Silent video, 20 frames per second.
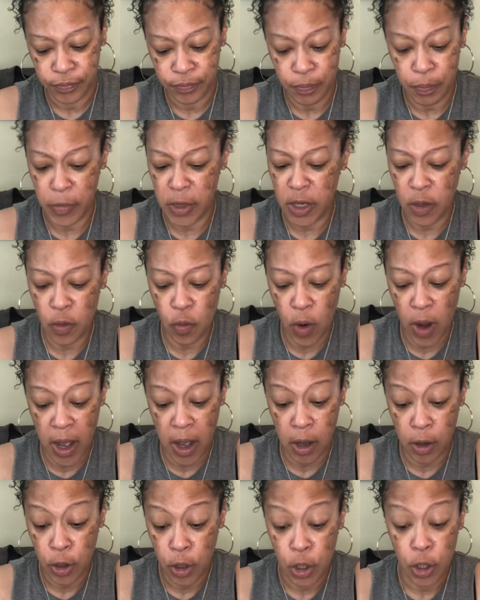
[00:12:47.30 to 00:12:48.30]

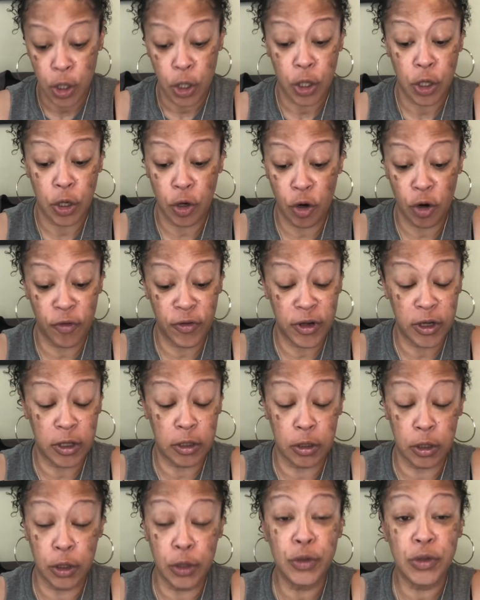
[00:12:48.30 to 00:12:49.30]
Meanwhile, you're over here
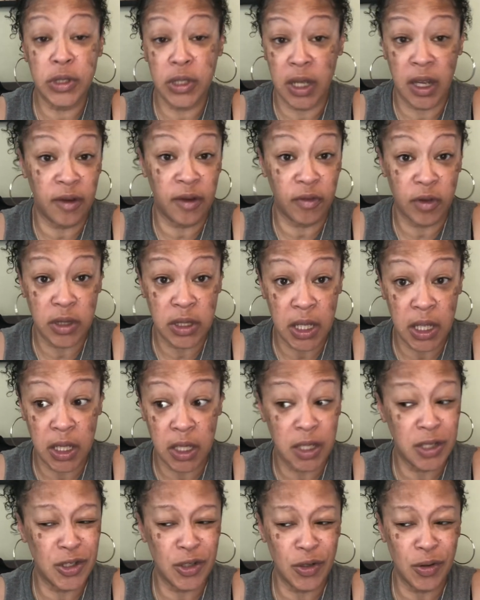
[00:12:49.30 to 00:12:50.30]
losing everything
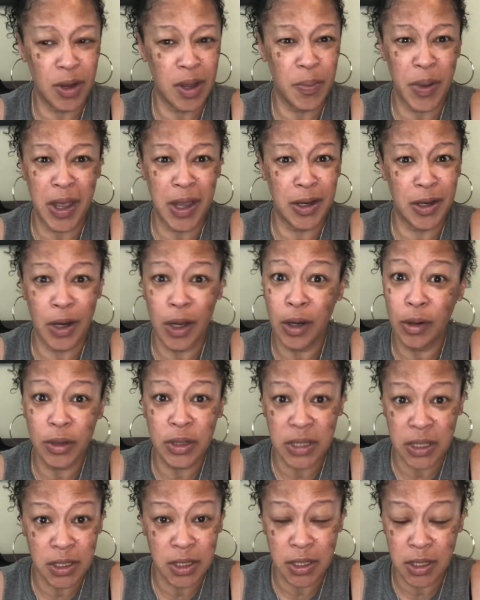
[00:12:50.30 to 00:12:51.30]
because you ain't paid no
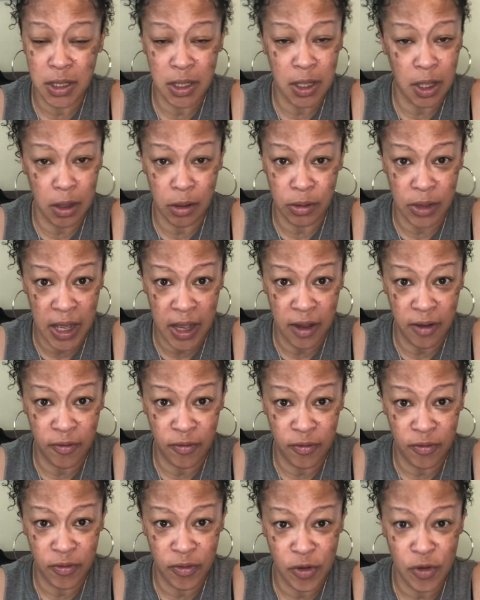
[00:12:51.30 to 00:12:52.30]
attention to your own life.
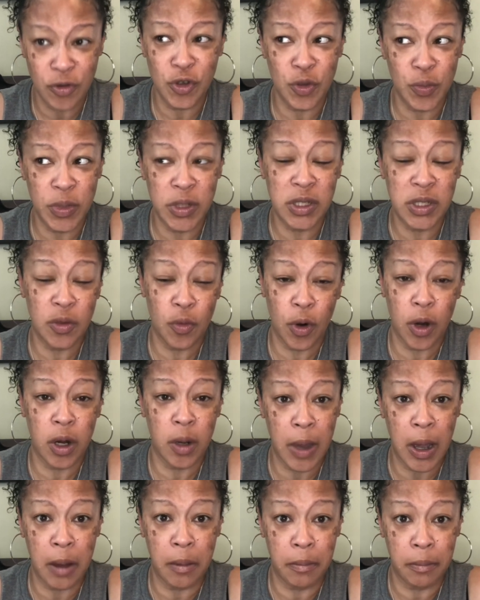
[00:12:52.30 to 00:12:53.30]
You too busy worried
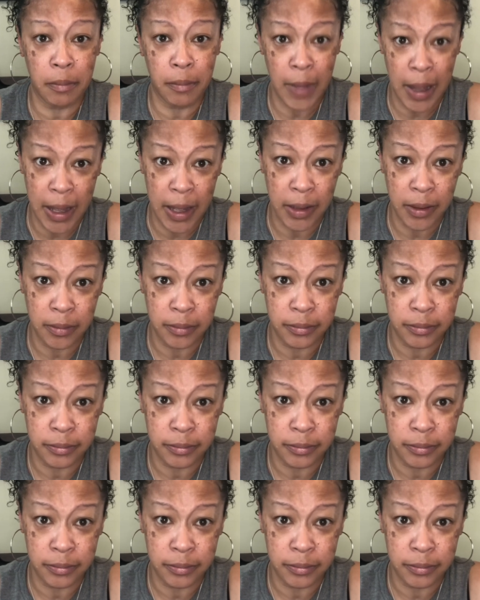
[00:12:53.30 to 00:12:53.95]
about mine.